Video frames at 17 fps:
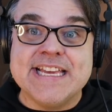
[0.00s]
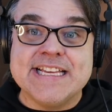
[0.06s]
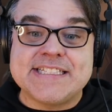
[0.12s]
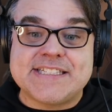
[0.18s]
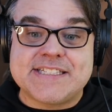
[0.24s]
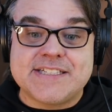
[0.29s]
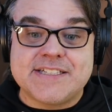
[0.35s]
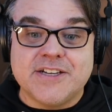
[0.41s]

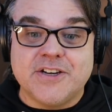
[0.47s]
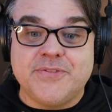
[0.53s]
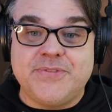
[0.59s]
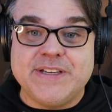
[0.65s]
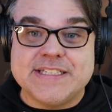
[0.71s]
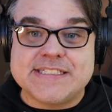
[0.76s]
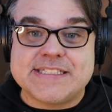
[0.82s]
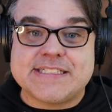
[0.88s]
hints of
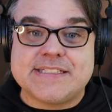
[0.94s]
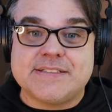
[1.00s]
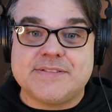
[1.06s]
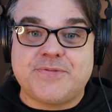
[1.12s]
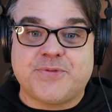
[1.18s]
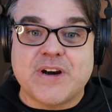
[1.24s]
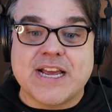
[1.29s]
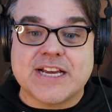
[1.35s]

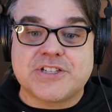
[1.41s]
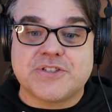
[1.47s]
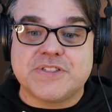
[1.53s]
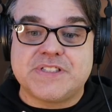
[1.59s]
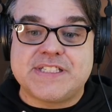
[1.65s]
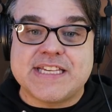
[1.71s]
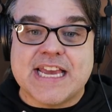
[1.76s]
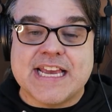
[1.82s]
his
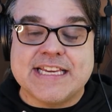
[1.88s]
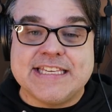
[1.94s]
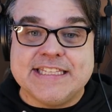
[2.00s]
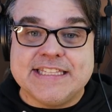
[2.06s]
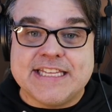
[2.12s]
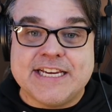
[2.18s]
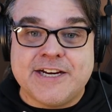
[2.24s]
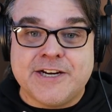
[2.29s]
fractured
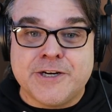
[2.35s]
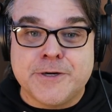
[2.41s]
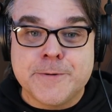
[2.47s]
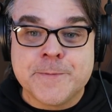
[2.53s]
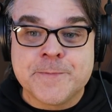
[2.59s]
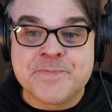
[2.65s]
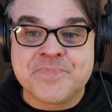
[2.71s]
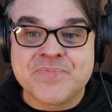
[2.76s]
psyche
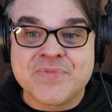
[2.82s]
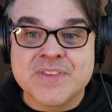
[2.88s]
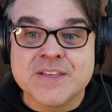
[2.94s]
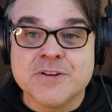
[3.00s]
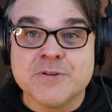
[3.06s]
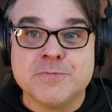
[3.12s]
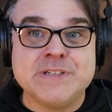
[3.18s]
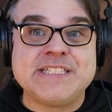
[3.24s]
there.
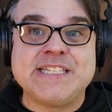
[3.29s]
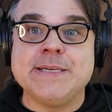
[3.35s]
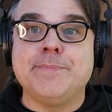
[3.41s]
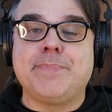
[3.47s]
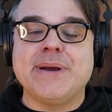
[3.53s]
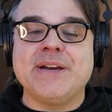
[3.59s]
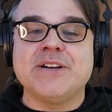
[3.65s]
We see